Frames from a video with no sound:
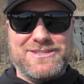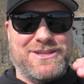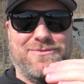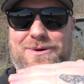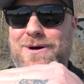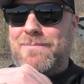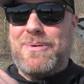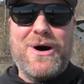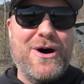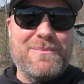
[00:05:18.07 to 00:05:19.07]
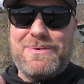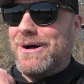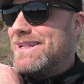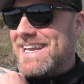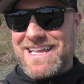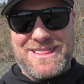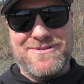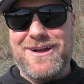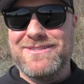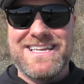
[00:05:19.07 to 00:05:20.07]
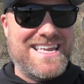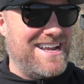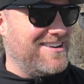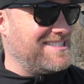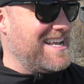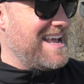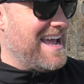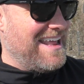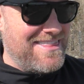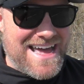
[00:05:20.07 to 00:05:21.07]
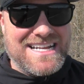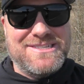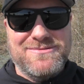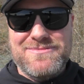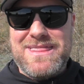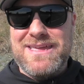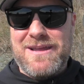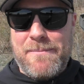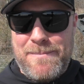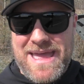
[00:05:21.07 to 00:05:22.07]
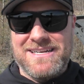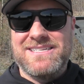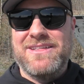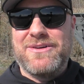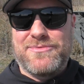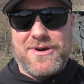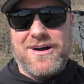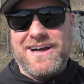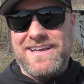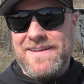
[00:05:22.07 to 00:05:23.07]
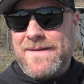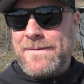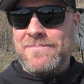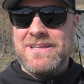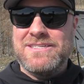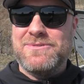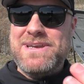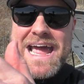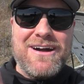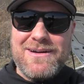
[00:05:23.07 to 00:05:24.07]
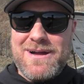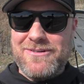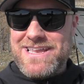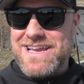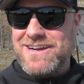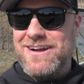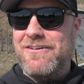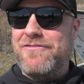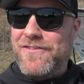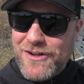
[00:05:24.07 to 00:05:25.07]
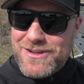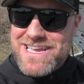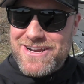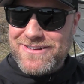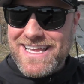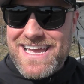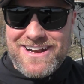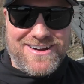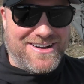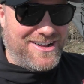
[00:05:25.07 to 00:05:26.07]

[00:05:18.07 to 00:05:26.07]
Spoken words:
to the wall, pulling throughout the gears, and that's what we think bent the rod. So now I'm out here a full year later,